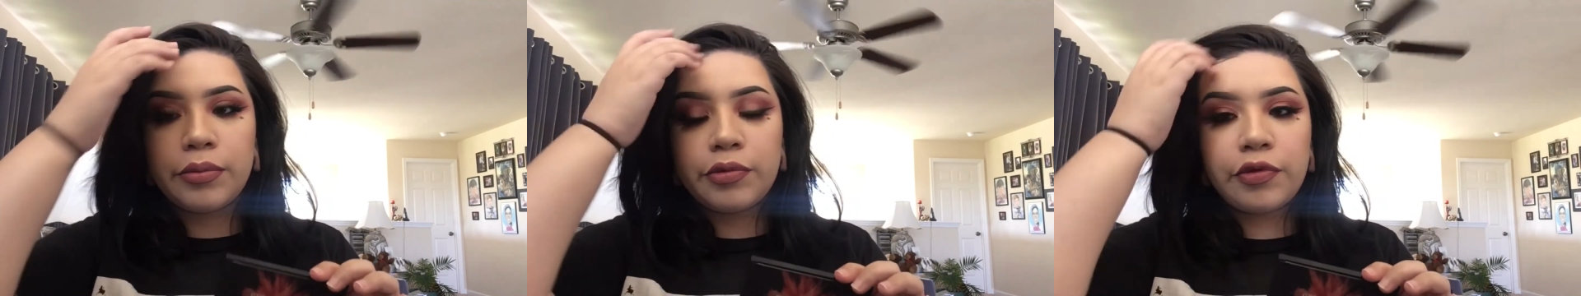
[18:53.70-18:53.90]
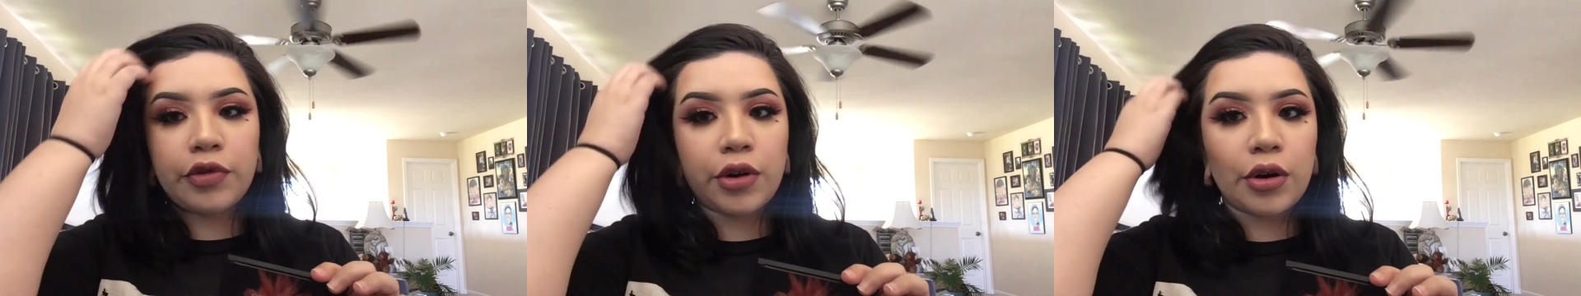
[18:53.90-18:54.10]

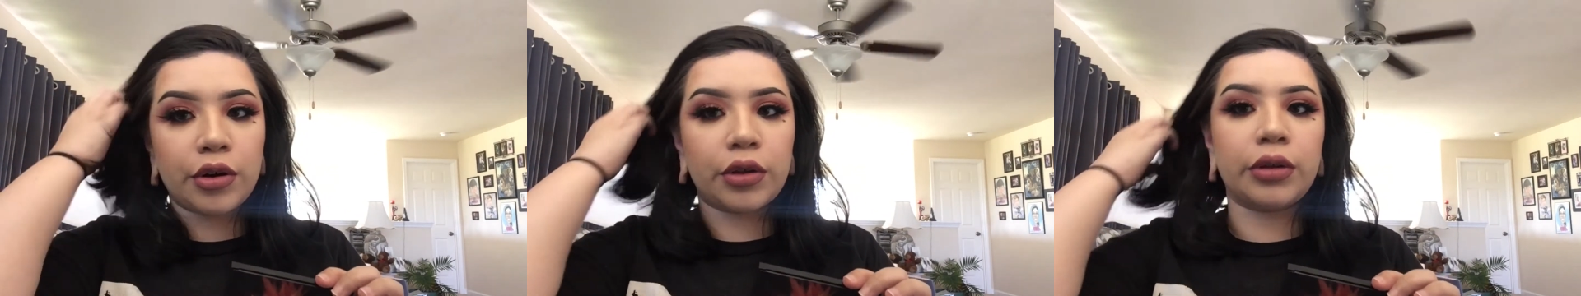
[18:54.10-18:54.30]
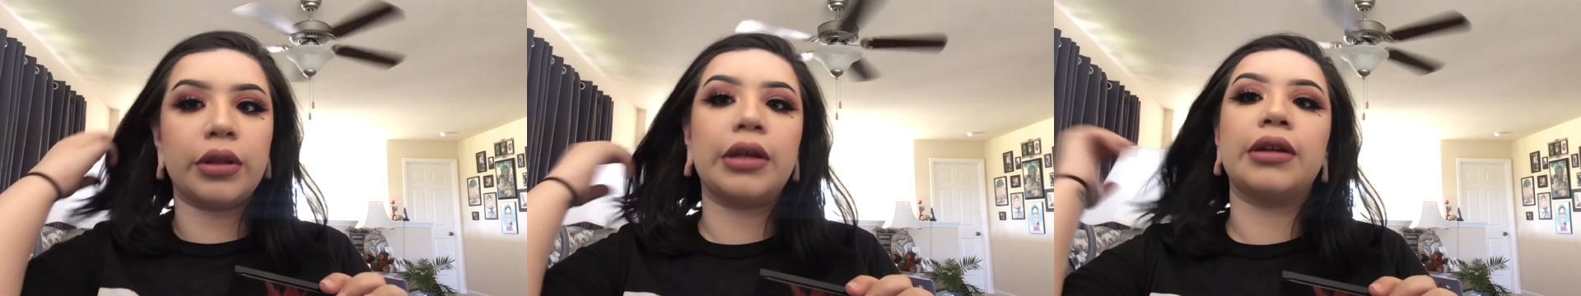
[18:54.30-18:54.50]
for all
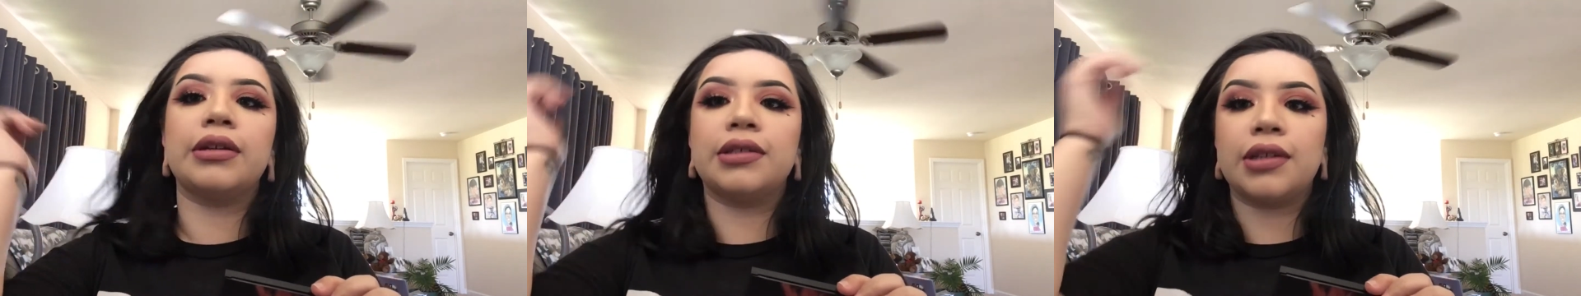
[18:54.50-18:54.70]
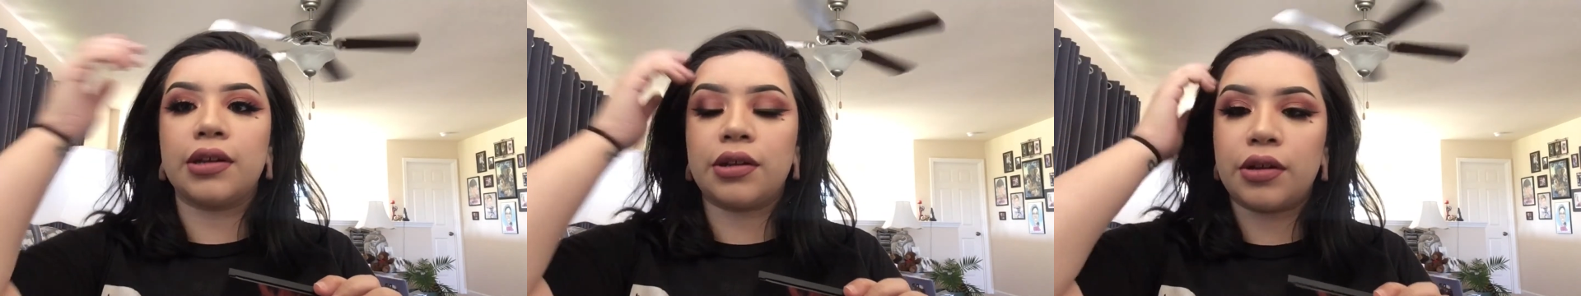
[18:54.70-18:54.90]
you
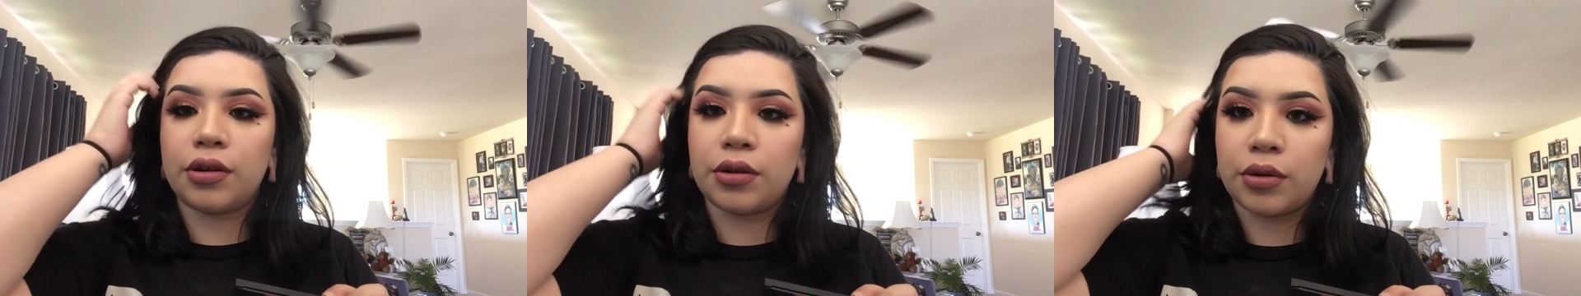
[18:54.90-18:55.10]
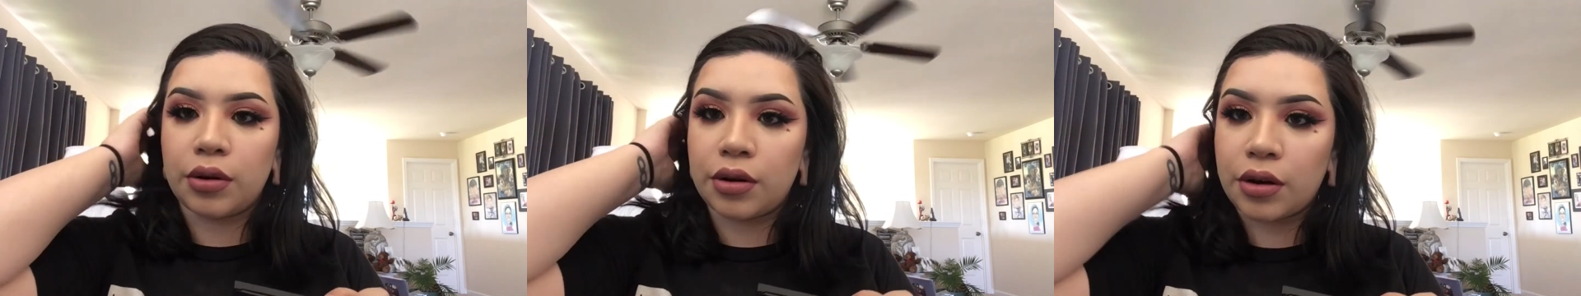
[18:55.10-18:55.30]
ladies, you
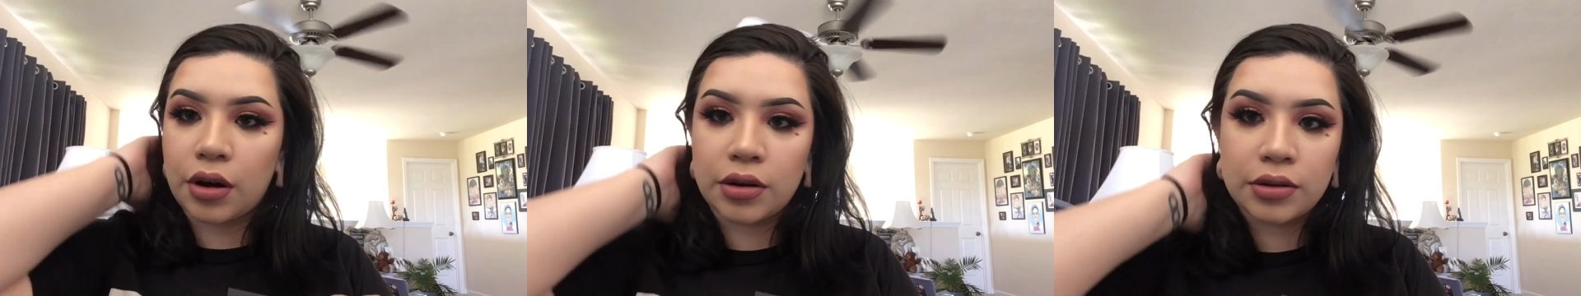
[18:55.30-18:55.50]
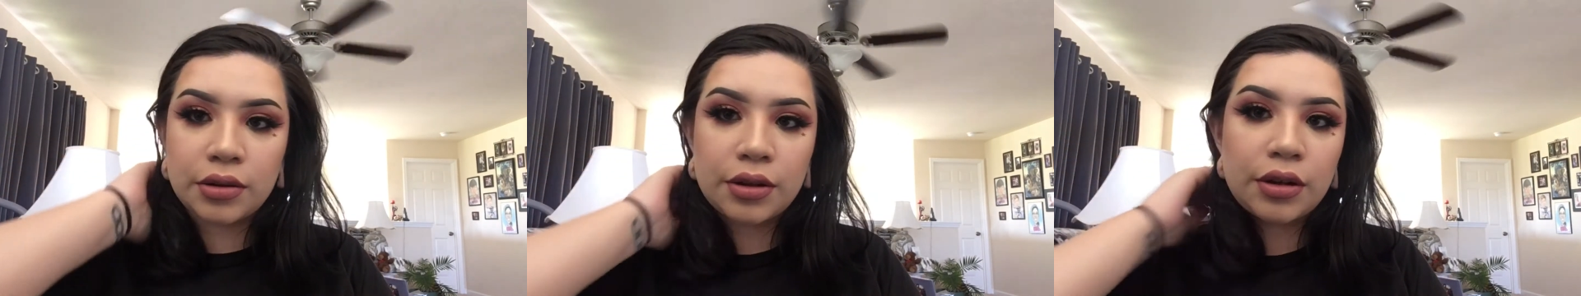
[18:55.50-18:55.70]
know,
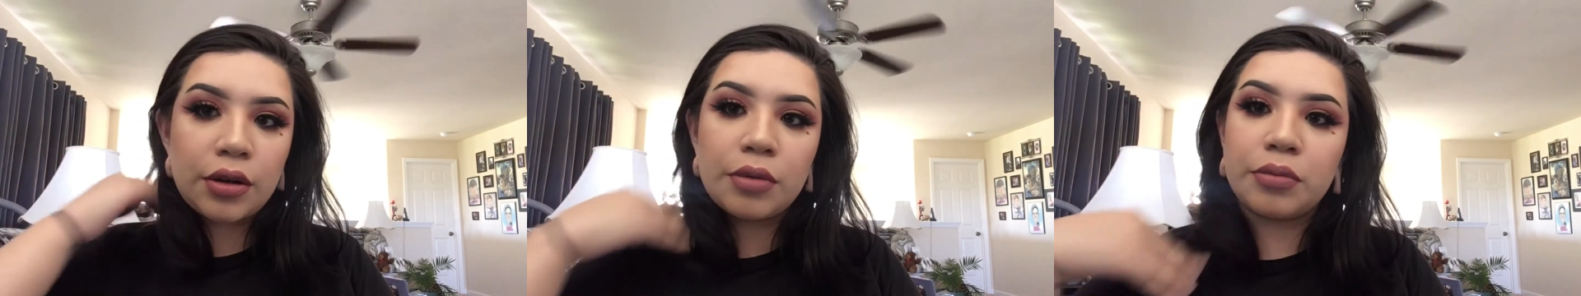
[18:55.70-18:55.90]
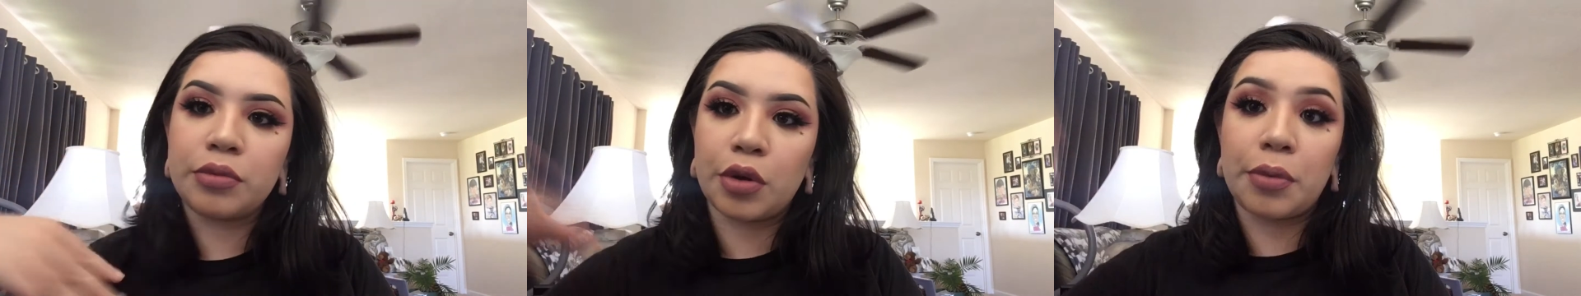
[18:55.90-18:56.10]

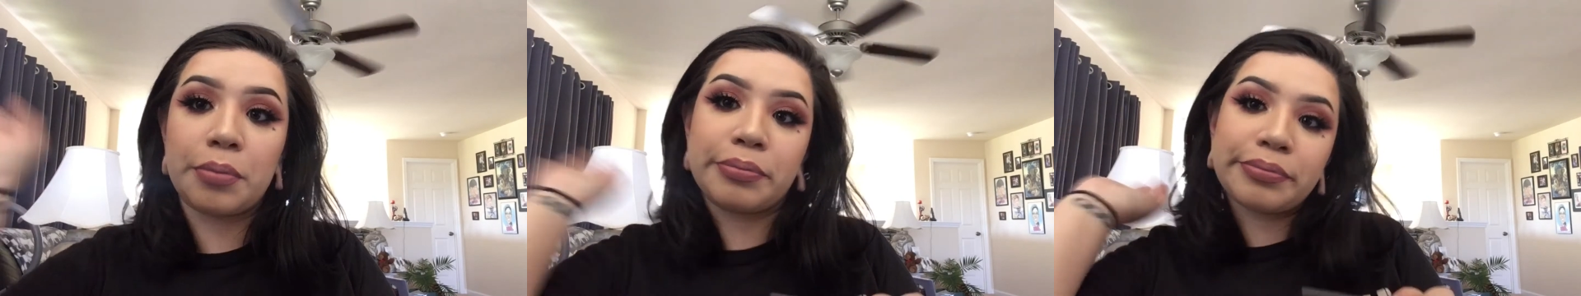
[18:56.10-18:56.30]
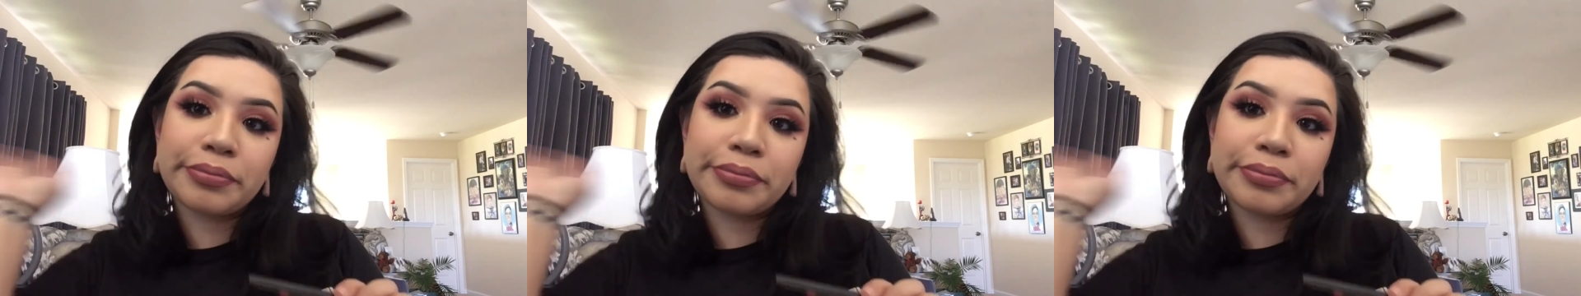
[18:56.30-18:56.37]
or